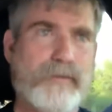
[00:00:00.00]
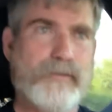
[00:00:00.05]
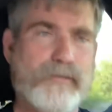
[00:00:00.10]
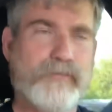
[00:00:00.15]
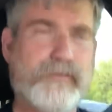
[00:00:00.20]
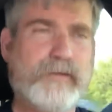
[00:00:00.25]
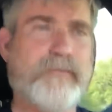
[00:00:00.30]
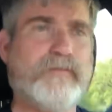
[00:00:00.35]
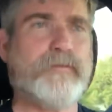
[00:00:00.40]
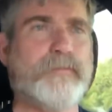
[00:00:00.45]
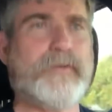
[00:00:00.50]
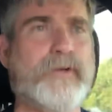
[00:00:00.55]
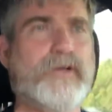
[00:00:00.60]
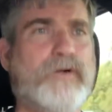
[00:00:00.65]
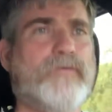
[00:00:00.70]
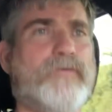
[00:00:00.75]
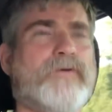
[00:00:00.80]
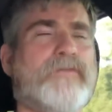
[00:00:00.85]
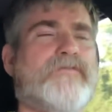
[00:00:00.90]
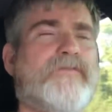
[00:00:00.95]
Stephen
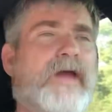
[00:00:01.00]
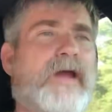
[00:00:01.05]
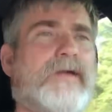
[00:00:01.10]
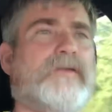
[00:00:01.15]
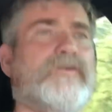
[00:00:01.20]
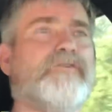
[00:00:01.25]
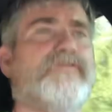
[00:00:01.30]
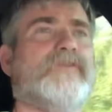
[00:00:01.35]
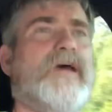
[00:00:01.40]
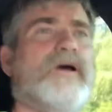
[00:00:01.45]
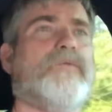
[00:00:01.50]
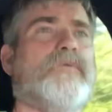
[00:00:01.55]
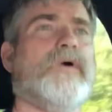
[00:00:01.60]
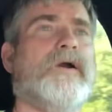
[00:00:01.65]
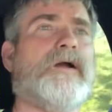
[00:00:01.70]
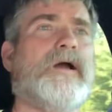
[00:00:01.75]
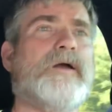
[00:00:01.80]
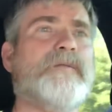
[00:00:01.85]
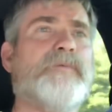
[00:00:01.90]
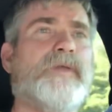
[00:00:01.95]
Benin with Fact News
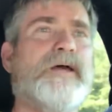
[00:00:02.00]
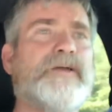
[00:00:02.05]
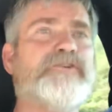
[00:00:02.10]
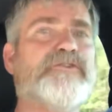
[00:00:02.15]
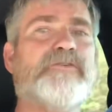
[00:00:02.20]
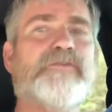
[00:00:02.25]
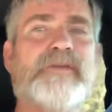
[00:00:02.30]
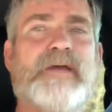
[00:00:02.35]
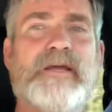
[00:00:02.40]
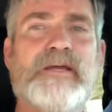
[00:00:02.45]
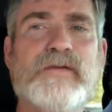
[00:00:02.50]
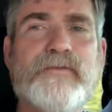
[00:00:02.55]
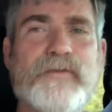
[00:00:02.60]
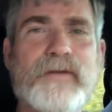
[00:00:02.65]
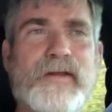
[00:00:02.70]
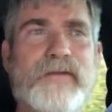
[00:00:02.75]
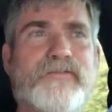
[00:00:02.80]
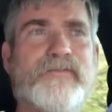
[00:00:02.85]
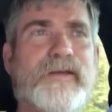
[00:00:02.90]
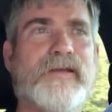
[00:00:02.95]
Network. God bless you. Thank you for
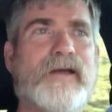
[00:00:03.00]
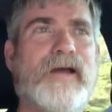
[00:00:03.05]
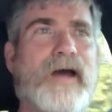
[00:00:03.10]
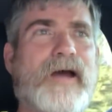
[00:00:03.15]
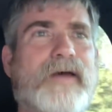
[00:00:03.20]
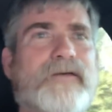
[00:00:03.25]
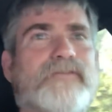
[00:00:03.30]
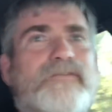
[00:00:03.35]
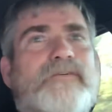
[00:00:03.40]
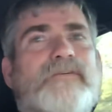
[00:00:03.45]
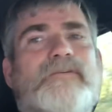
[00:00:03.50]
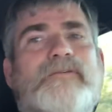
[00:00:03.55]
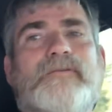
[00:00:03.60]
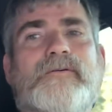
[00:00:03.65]
listening, guys.